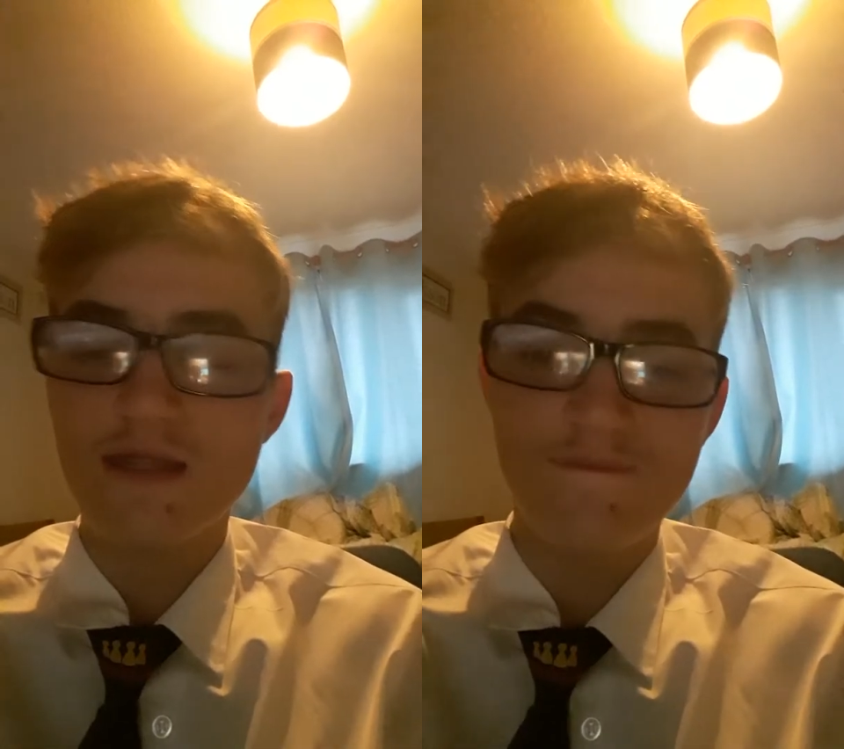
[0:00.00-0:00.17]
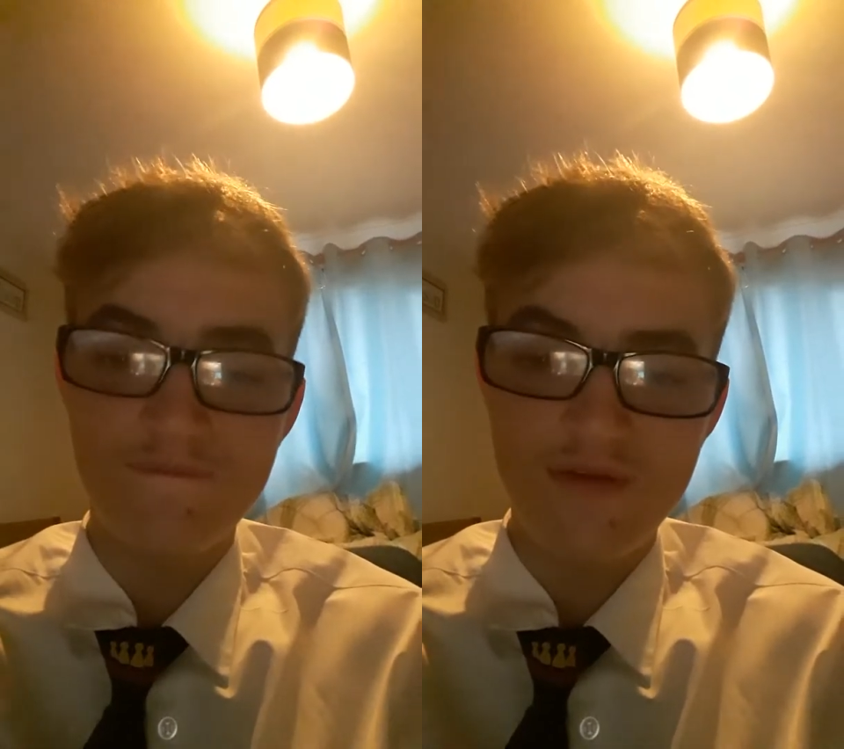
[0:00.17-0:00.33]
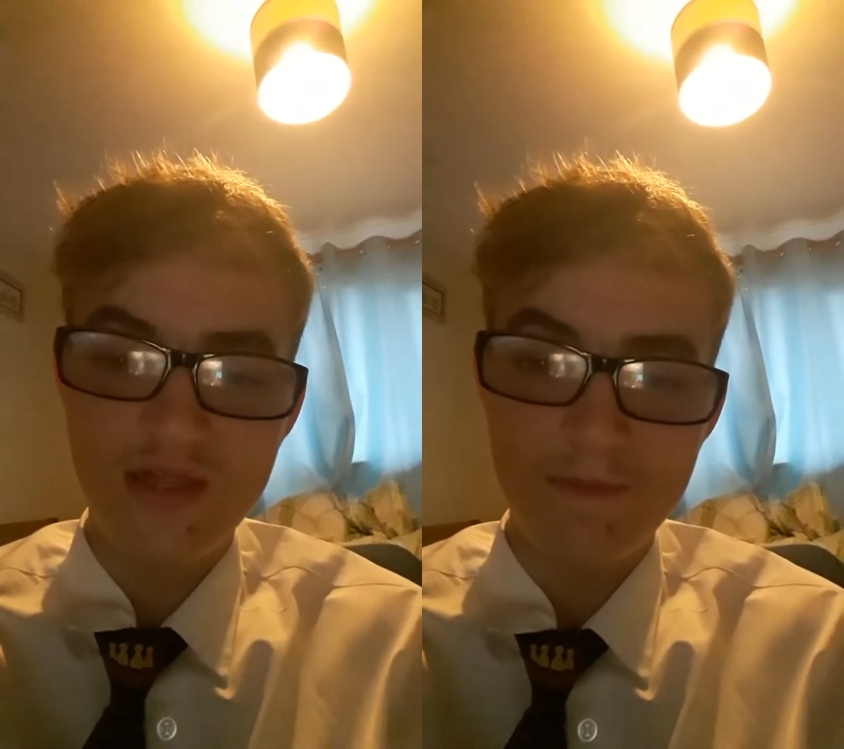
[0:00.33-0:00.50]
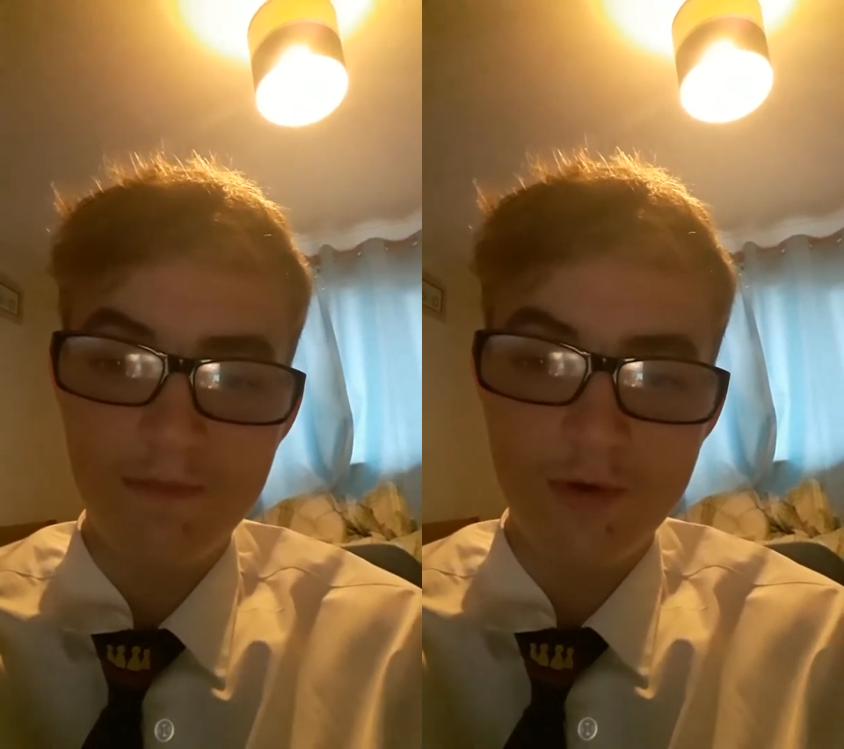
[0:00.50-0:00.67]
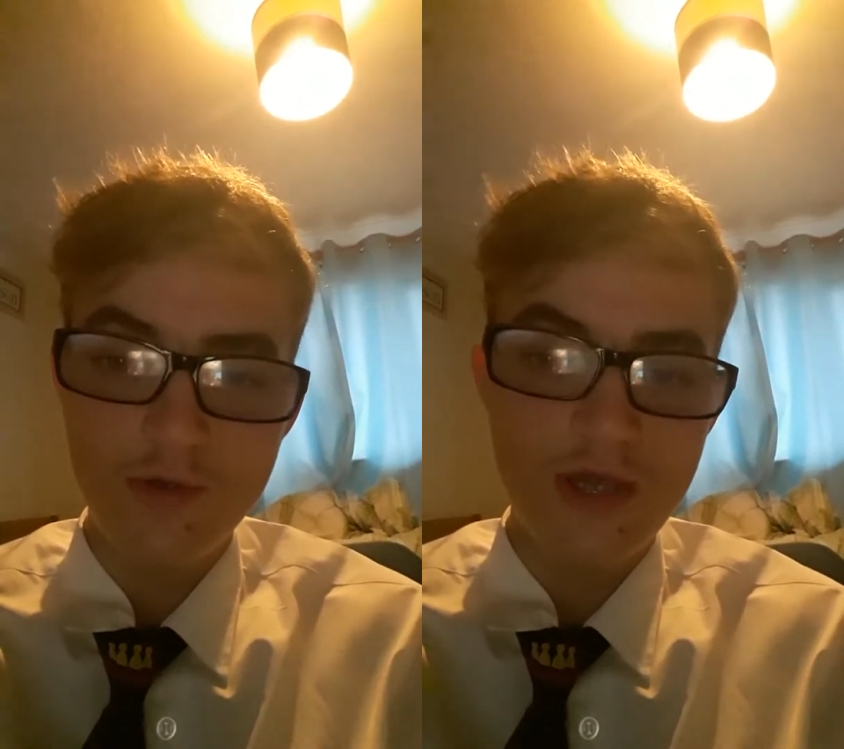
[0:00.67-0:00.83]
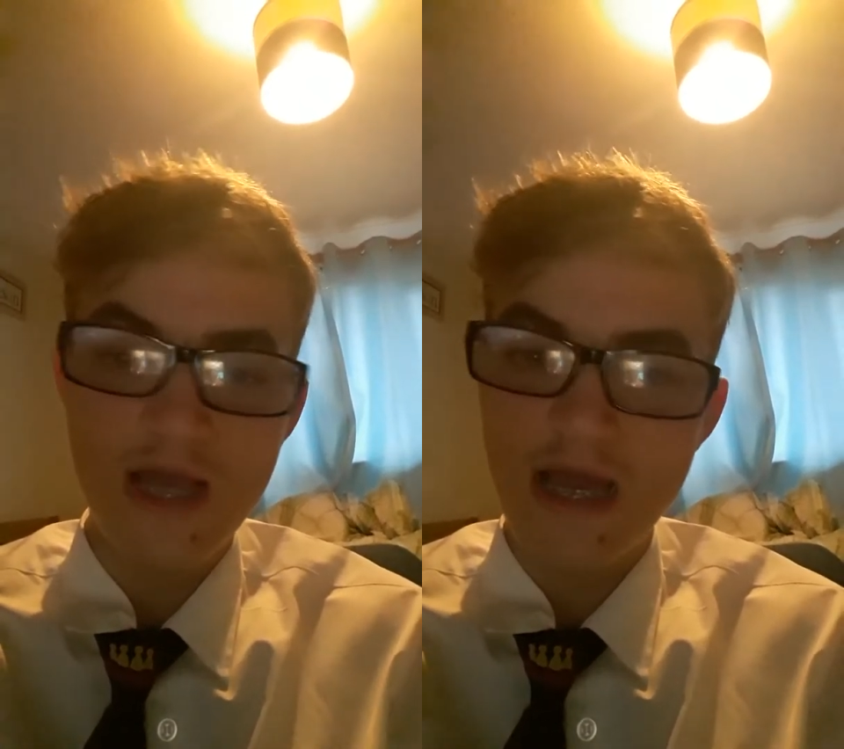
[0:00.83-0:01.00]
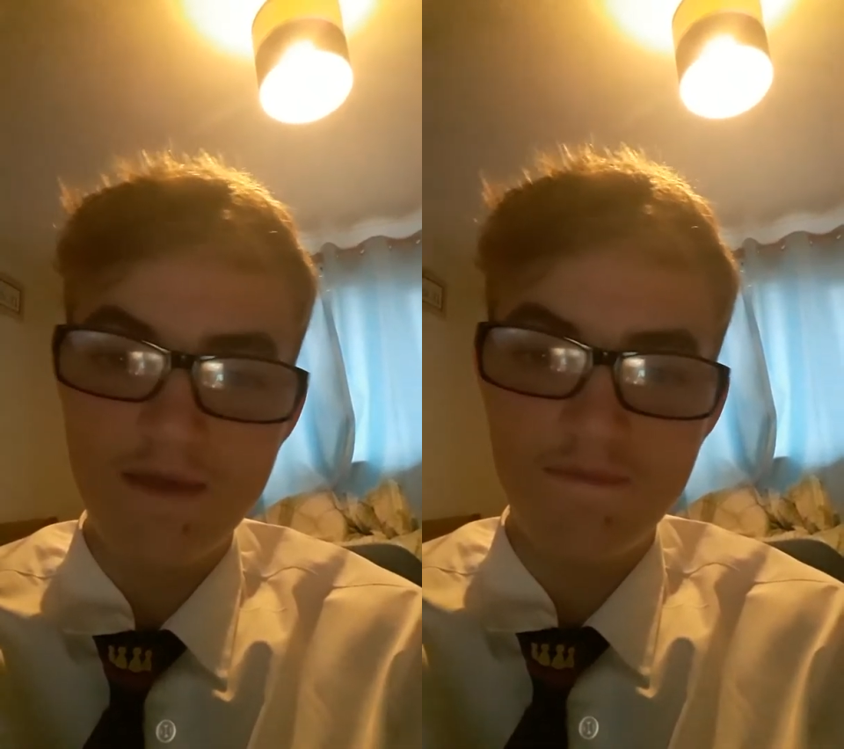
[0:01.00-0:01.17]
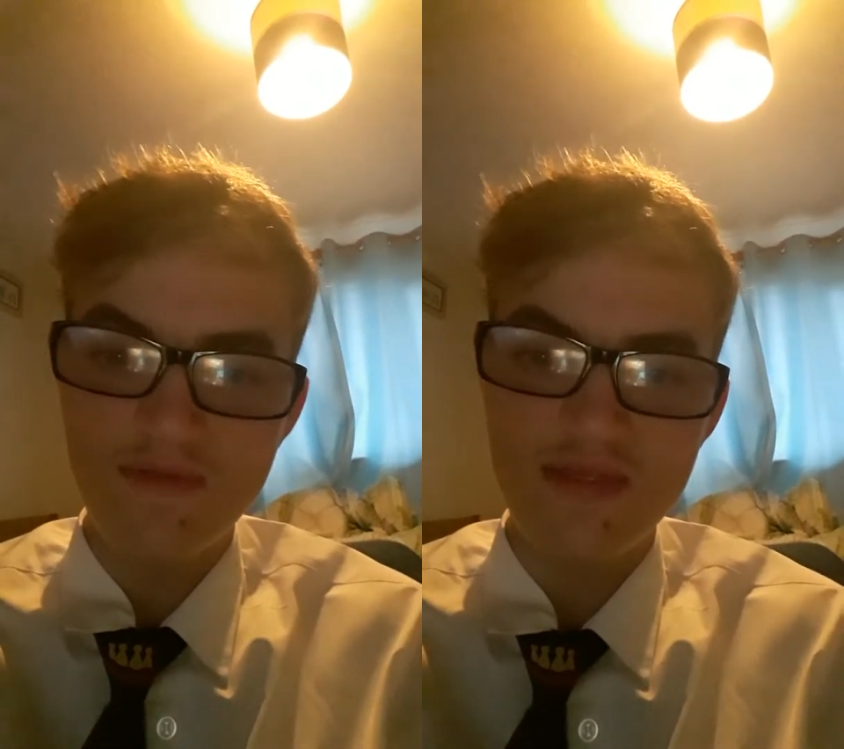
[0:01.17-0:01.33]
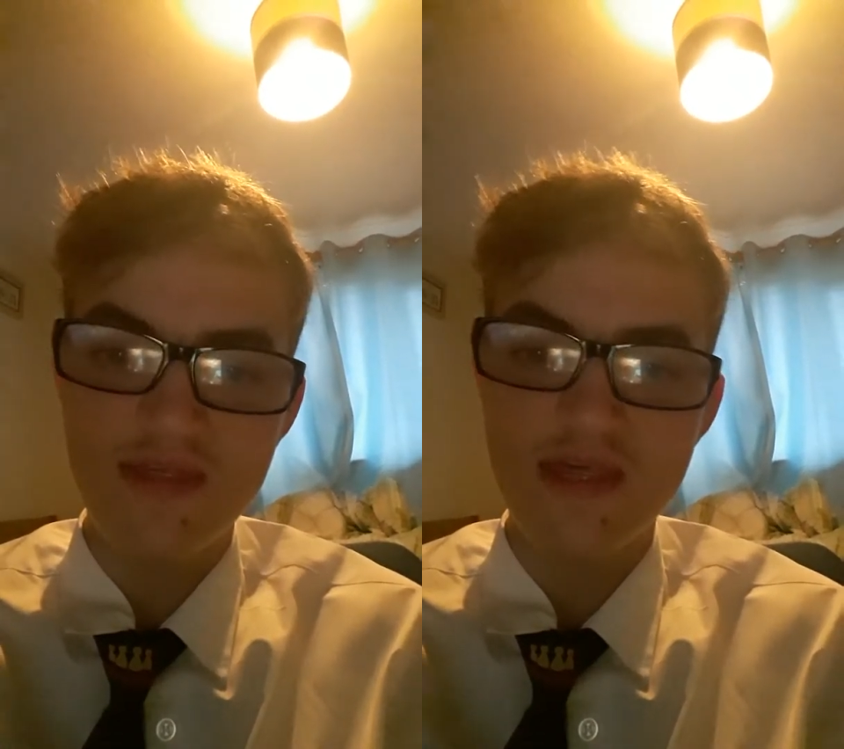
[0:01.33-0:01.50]
invisible, you can't
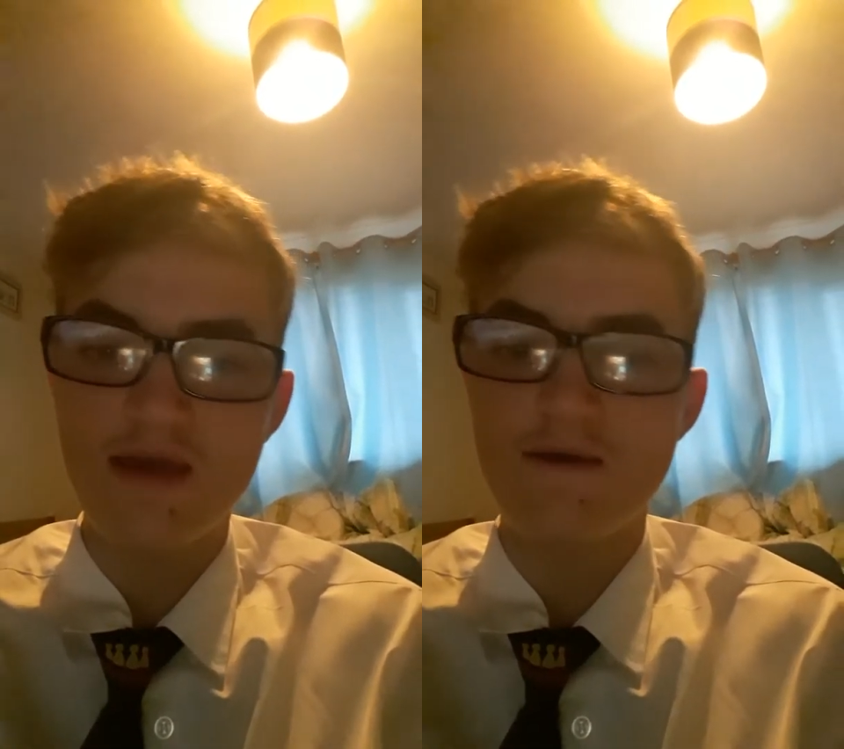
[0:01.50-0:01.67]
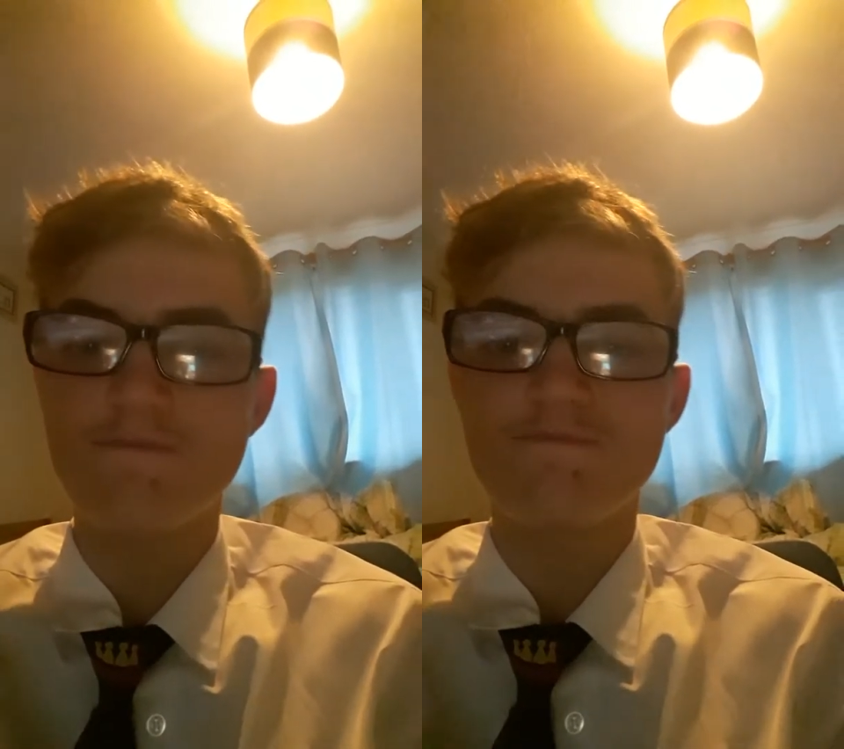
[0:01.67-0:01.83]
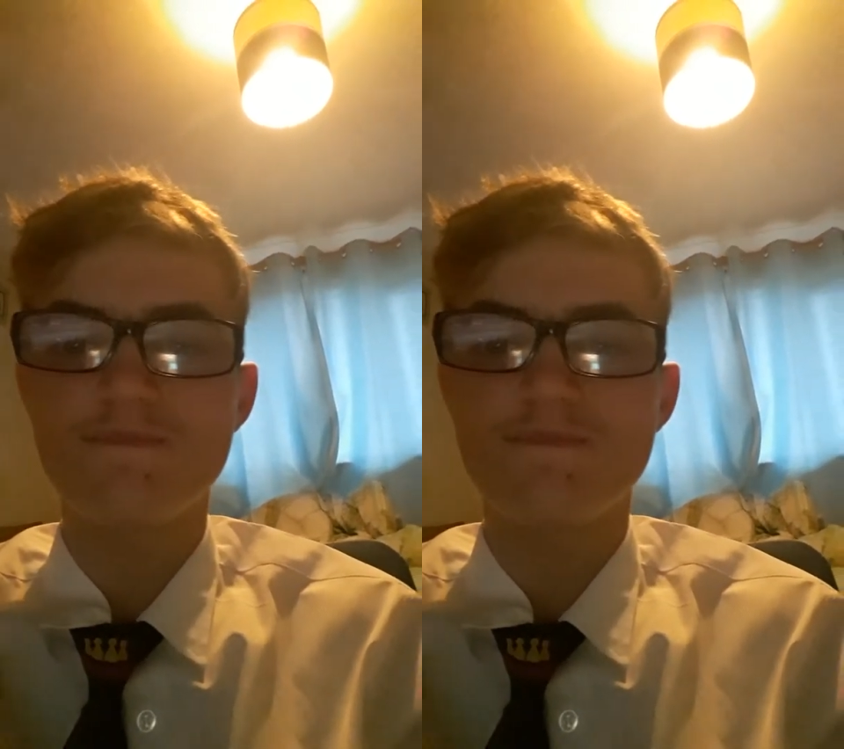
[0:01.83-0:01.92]
even see it.